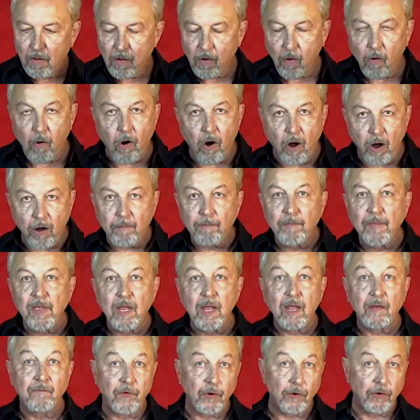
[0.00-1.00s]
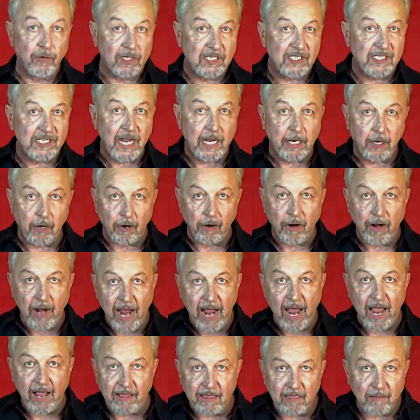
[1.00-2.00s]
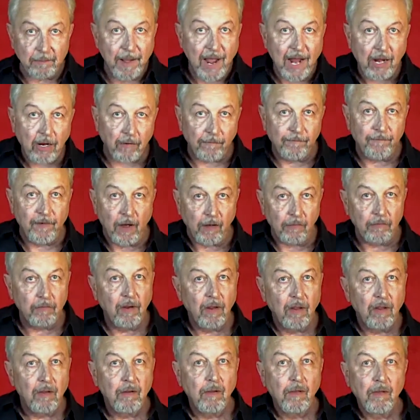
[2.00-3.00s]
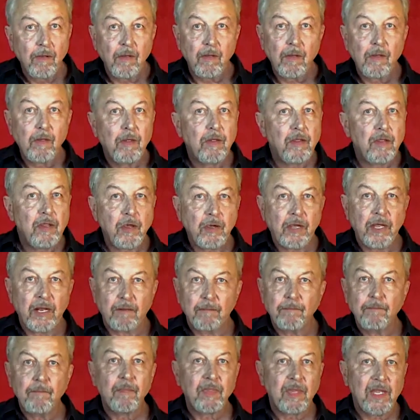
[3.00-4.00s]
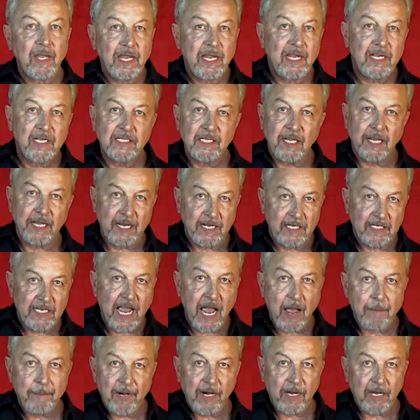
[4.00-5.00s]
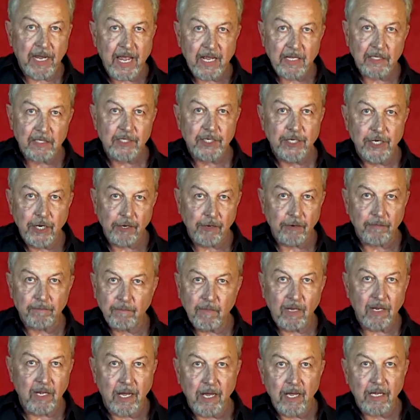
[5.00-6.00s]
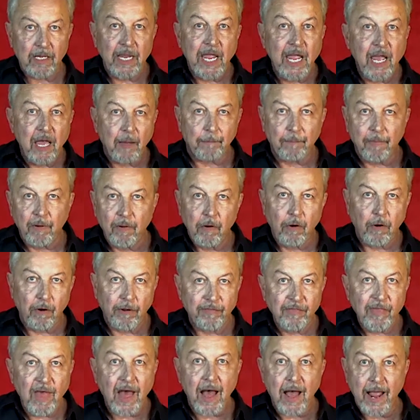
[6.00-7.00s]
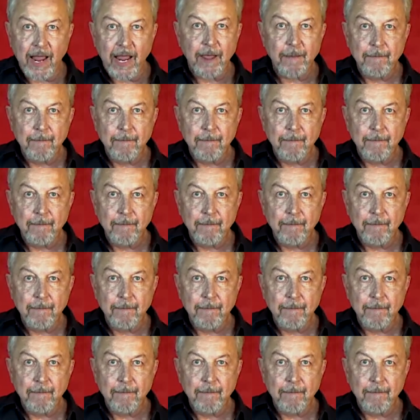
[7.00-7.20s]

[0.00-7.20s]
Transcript: Or if you're a singer at the microphone, you can easily tap it against your hip or thigh.